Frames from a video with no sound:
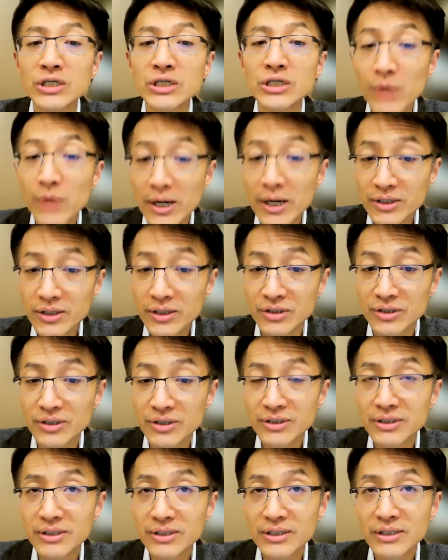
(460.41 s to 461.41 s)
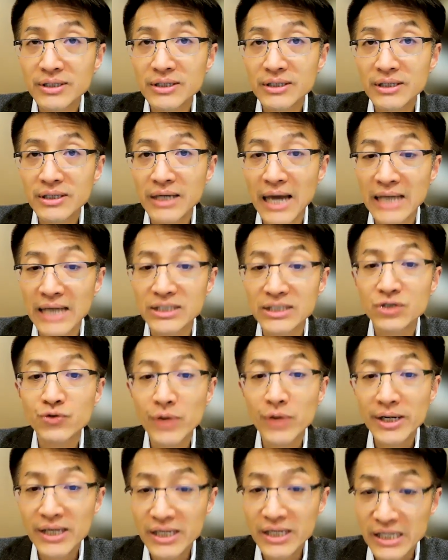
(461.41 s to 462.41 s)
structures and
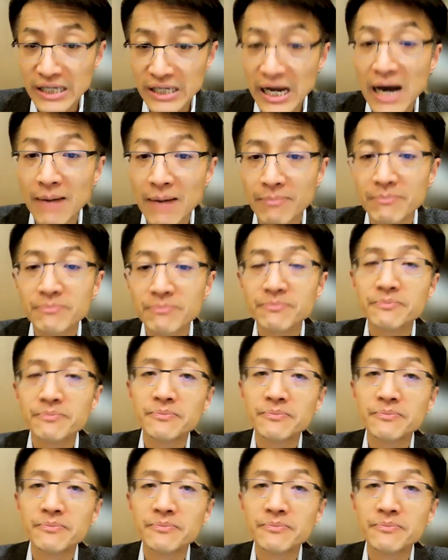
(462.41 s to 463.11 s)
strengthen it up.